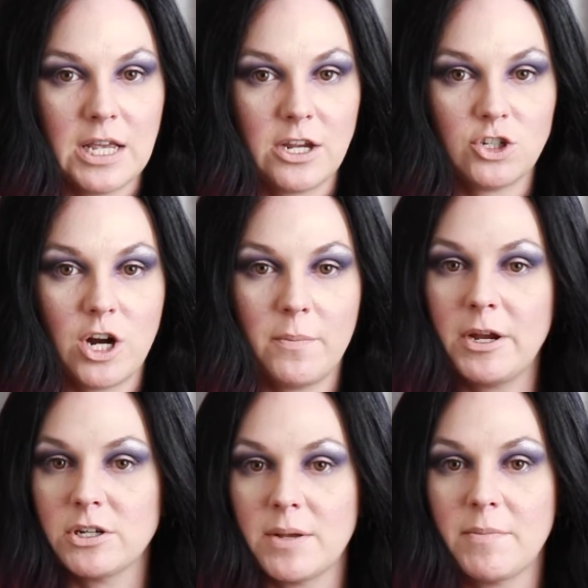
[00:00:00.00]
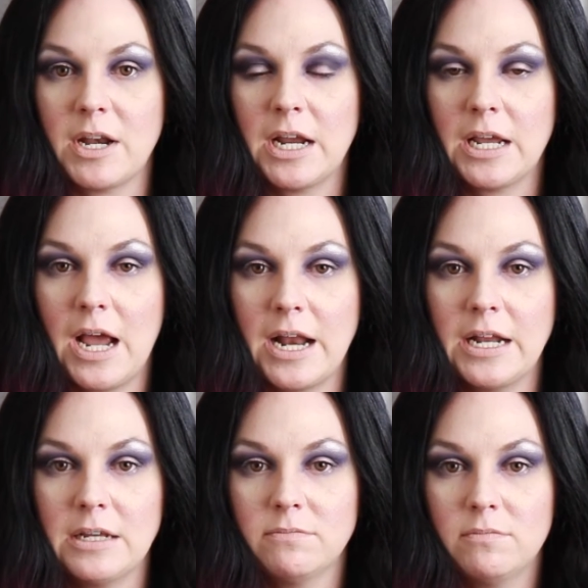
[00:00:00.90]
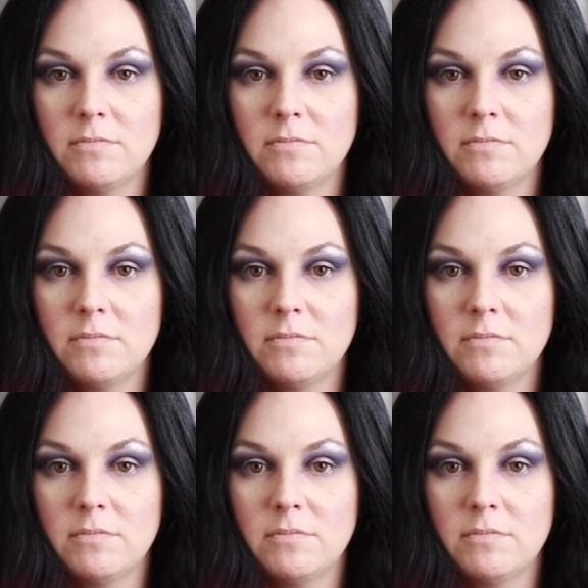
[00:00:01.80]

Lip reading: like a Sharpie or something to kind of